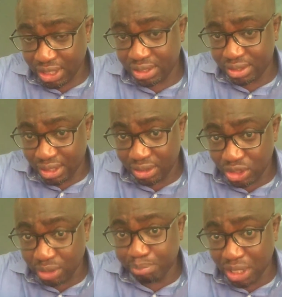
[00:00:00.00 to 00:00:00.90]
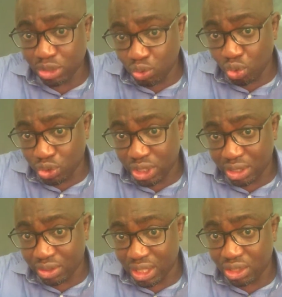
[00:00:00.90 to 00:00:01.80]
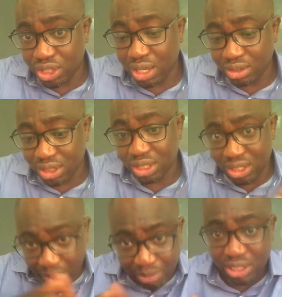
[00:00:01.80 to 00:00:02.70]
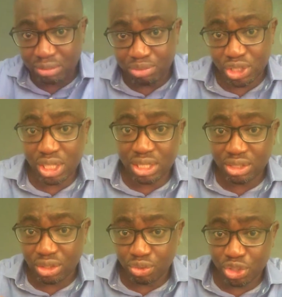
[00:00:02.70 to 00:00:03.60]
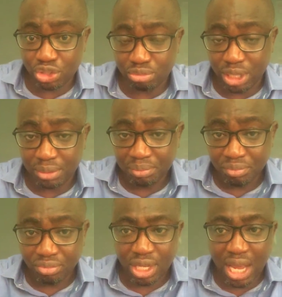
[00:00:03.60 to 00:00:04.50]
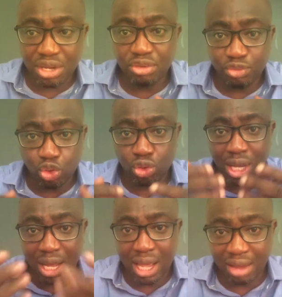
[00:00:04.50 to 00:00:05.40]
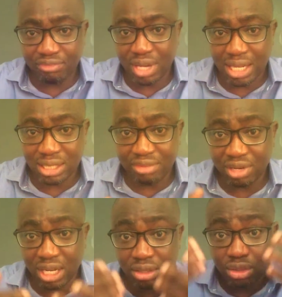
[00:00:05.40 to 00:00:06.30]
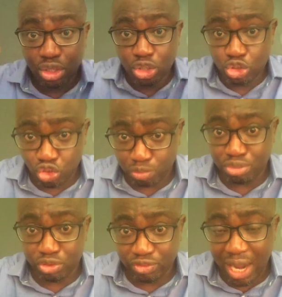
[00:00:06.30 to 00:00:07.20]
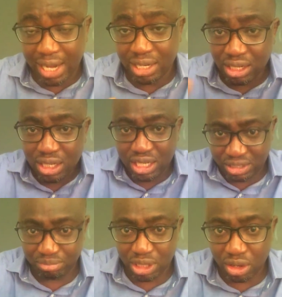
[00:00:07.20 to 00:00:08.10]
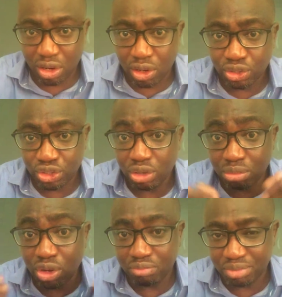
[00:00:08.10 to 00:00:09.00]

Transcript: is the person who owns the credential is the same person presenting the resume. And if you don't have that evidence to provide, it may cause some